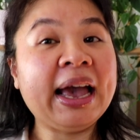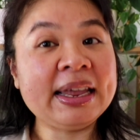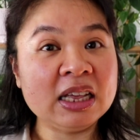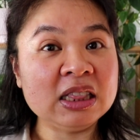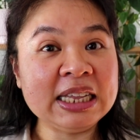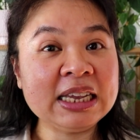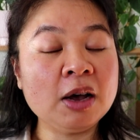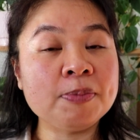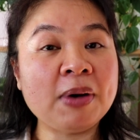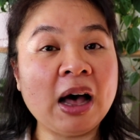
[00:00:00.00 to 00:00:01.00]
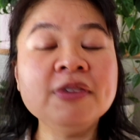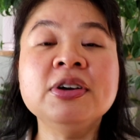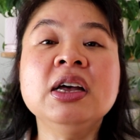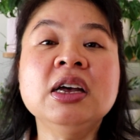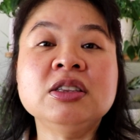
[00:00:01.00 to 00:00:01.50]
and a link
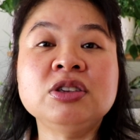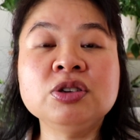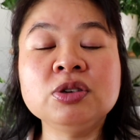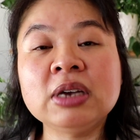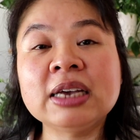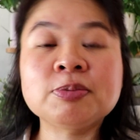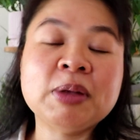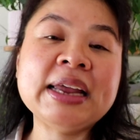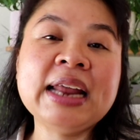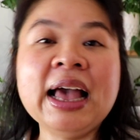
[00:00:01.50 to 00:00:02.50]
above to explain